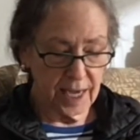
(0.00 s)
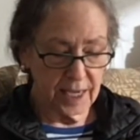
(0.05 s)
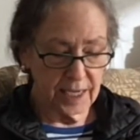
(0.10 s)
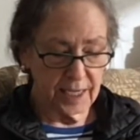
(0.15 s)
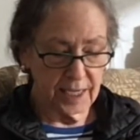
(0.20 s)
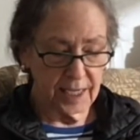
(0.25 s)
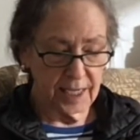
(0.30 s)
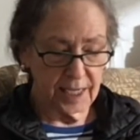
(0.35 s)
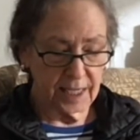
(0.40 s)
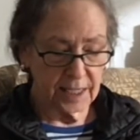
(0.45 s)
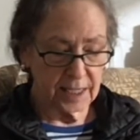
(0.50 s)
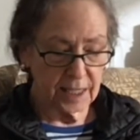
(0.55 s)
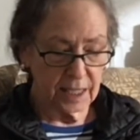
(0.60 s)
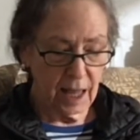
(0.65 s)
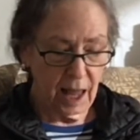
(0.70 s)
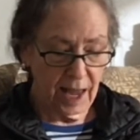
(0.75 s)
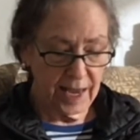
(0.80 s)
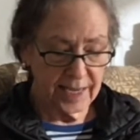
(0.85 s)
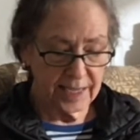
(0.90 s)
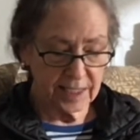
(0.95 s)
and he
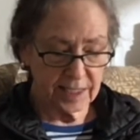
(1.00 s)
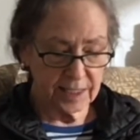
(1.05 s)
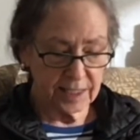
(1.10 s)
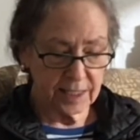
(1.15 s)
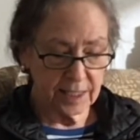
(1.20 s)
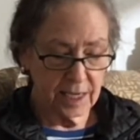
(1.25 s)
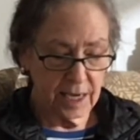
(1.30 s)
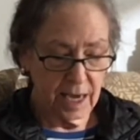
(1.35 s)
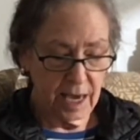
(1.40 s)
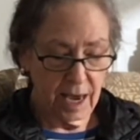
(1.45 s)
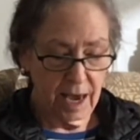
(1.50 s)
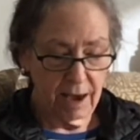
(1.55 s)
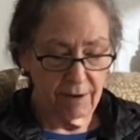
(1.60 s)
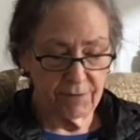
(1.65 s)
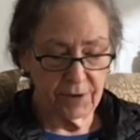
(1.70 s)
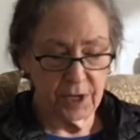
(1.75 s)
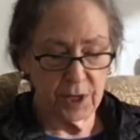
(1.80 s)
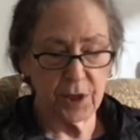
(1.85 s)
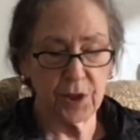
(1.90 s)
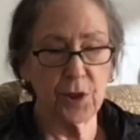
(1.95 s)
likes having